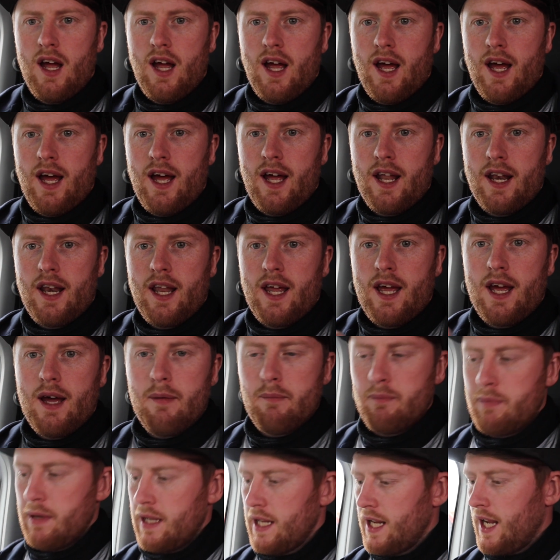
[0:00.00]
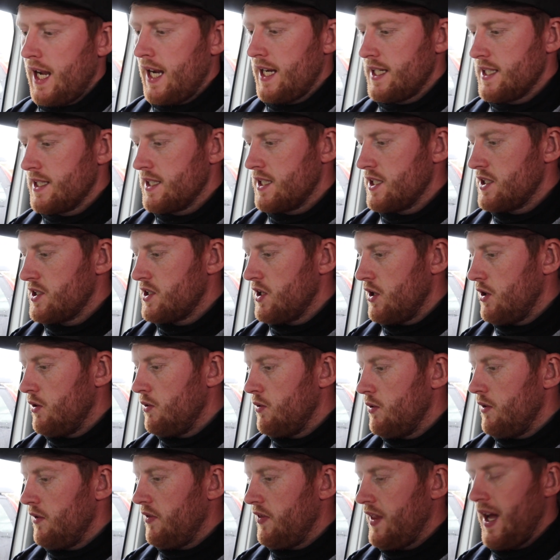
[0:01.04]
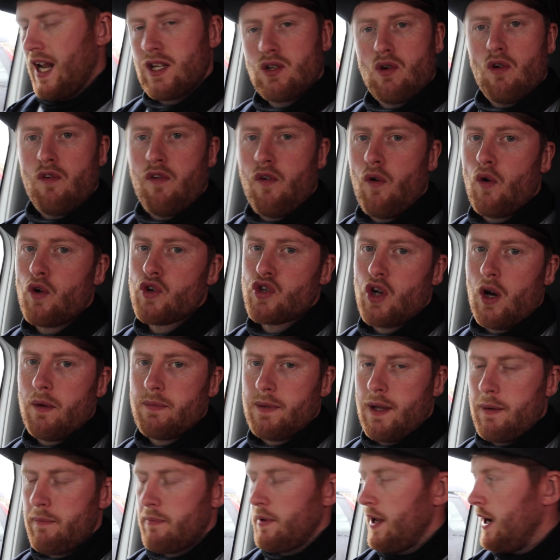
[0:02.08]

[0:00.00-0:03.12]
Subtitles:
and be kind. So that's all photoshopped up